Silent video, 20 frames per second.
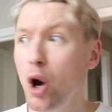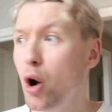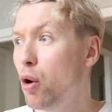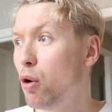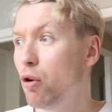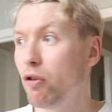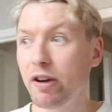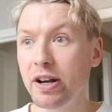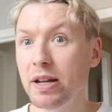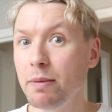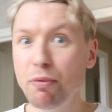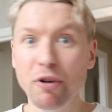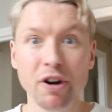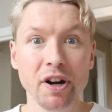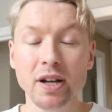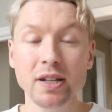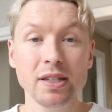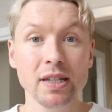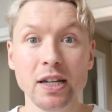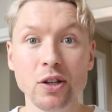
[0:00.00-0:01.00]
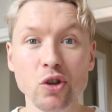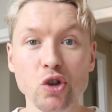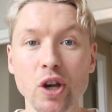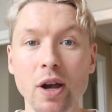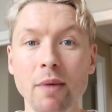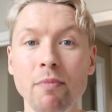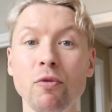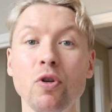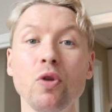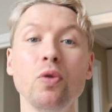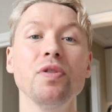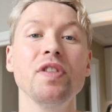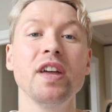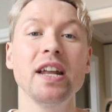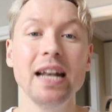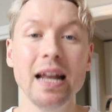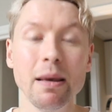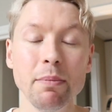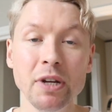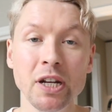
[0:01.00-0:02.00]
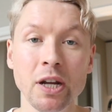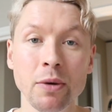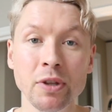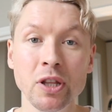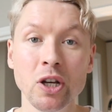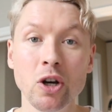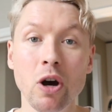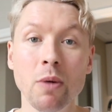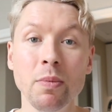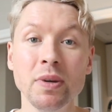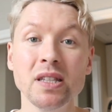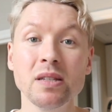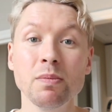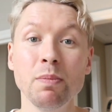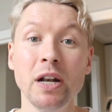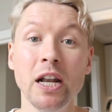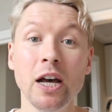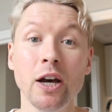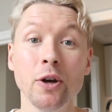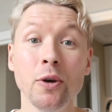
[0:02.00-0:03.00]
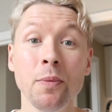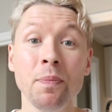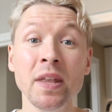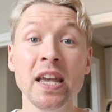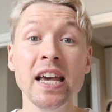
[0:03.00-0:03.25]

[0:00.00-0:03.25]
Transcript: or any products in general, then let me know in the comments below.